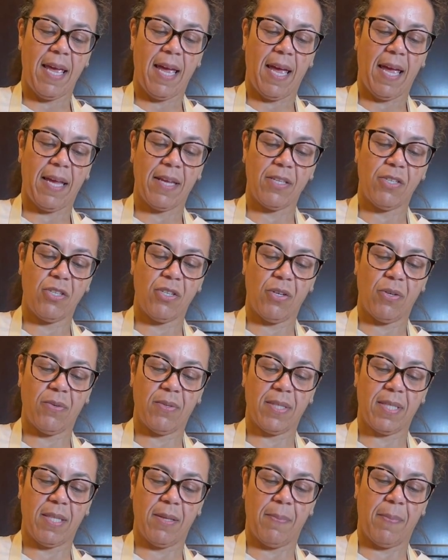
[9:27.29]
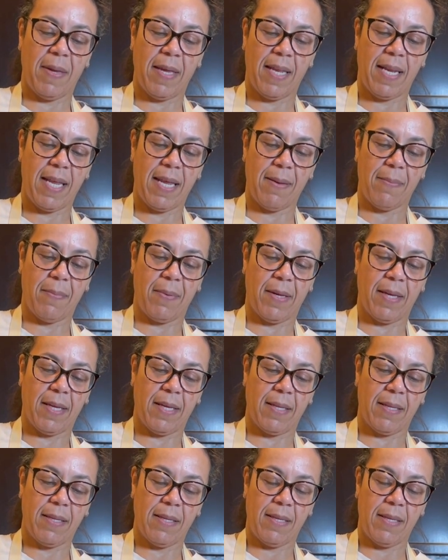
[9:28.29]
I chose the penne, but